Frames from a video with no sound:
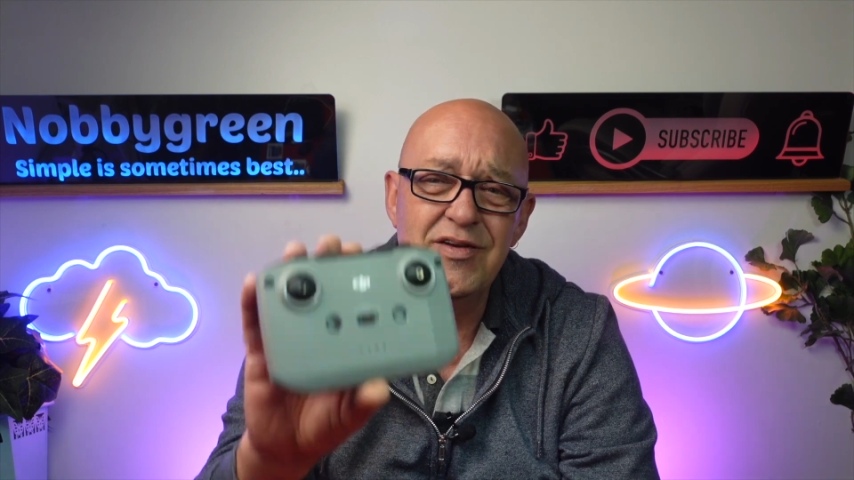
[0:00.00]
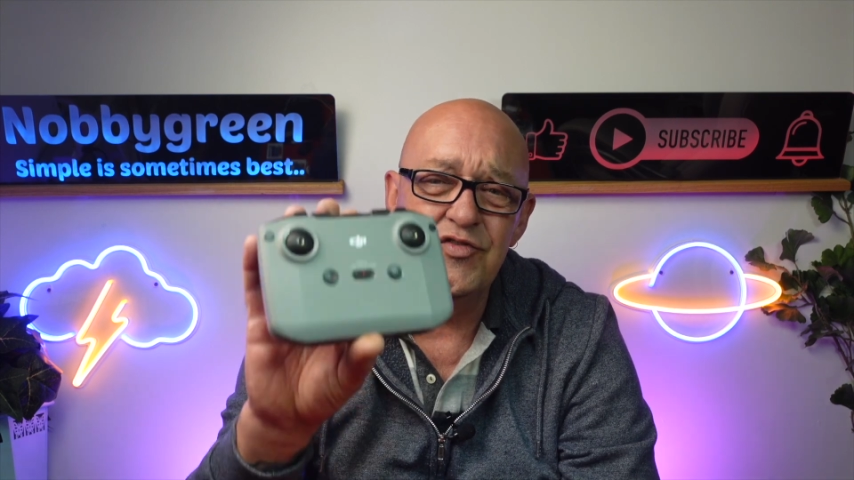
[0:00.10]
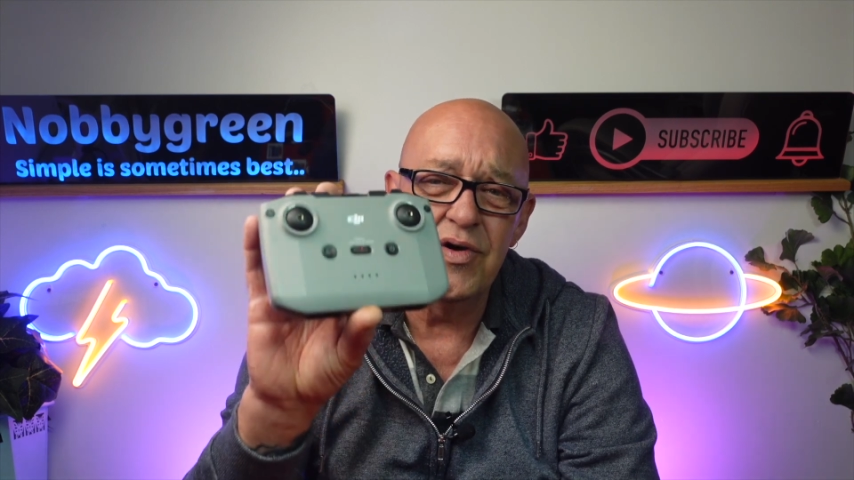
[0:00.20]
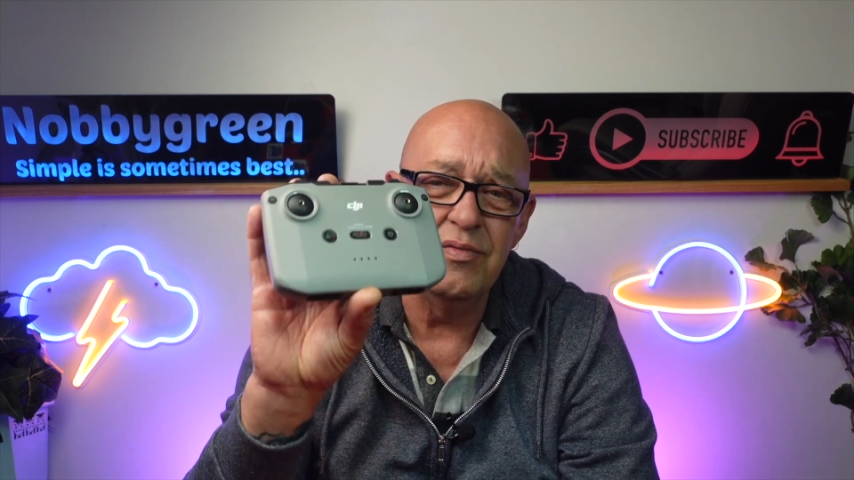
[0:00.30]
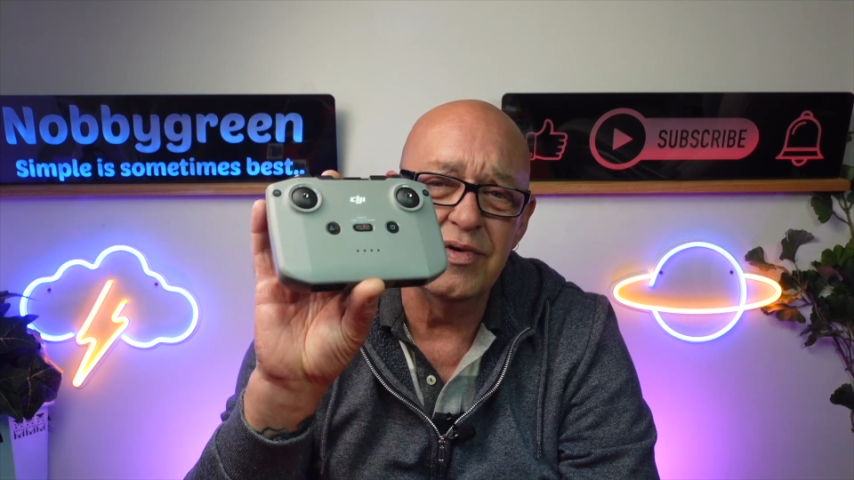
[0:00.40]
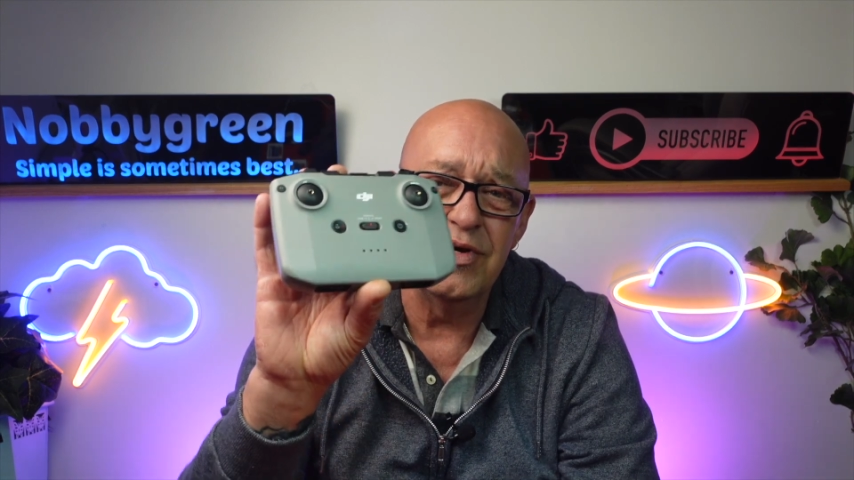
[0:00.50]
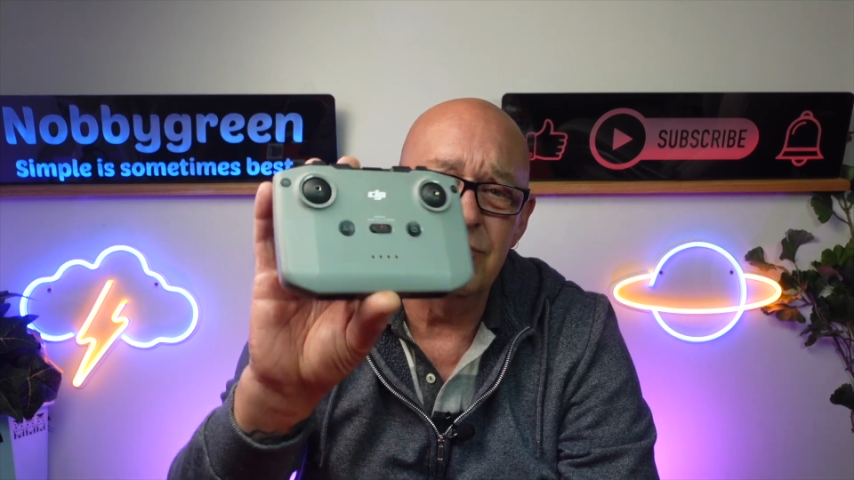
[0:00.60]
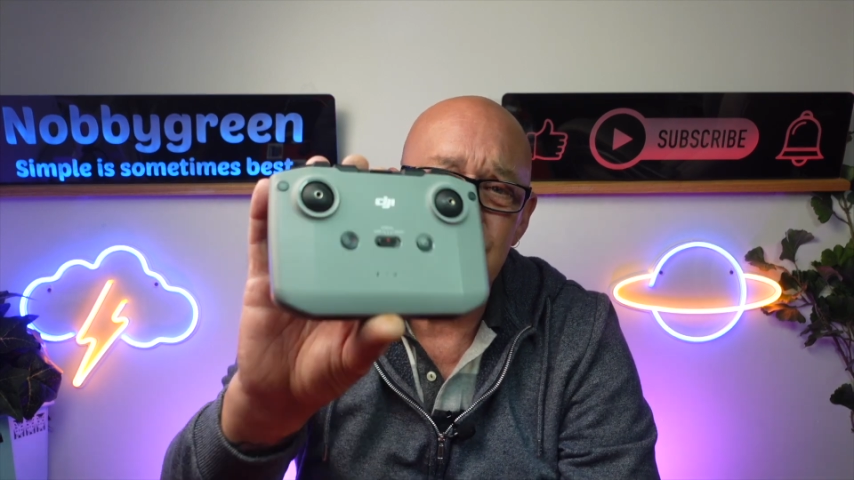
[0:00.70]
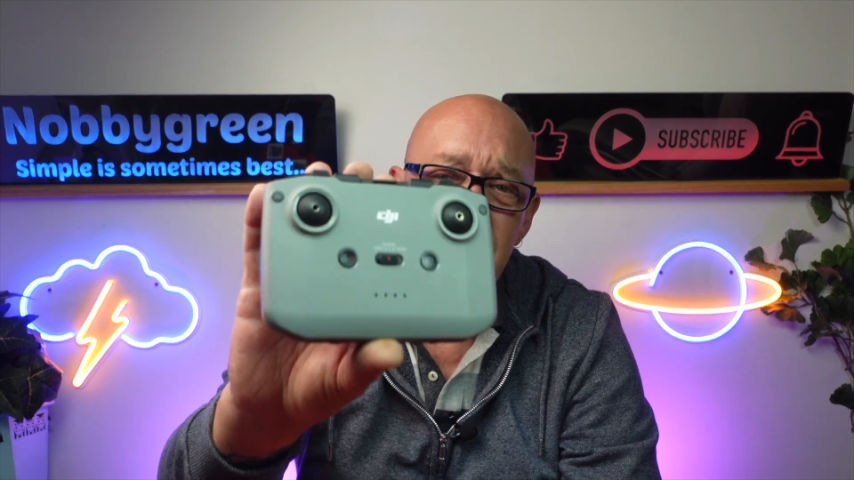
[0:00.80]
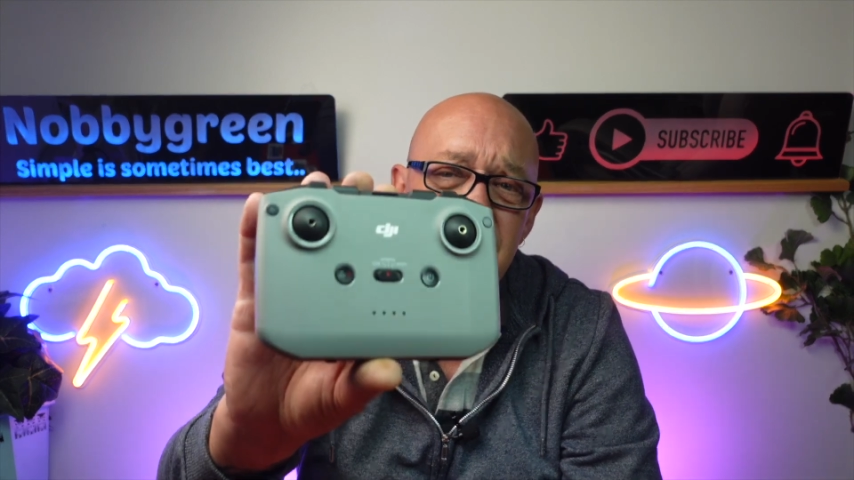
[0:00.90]
drone that
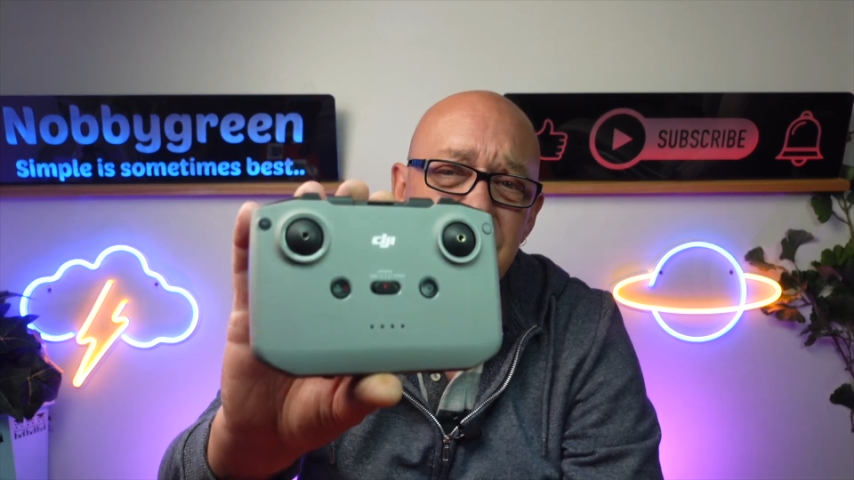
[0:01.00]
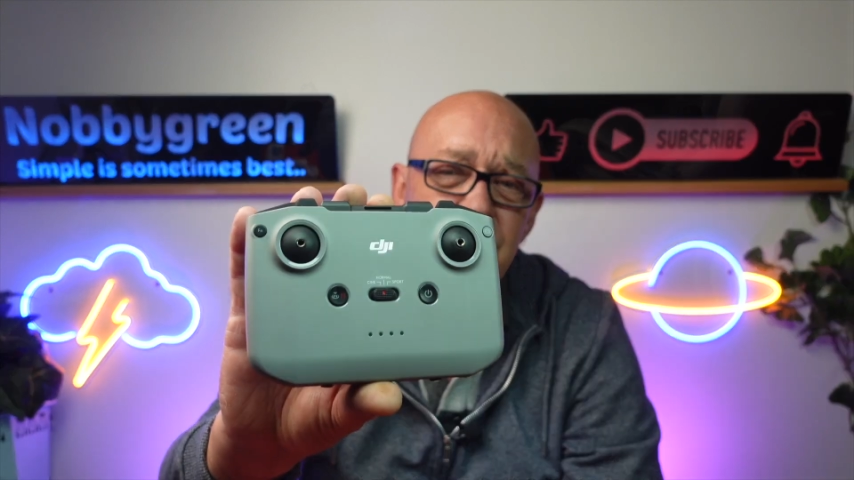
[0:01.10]
comes with this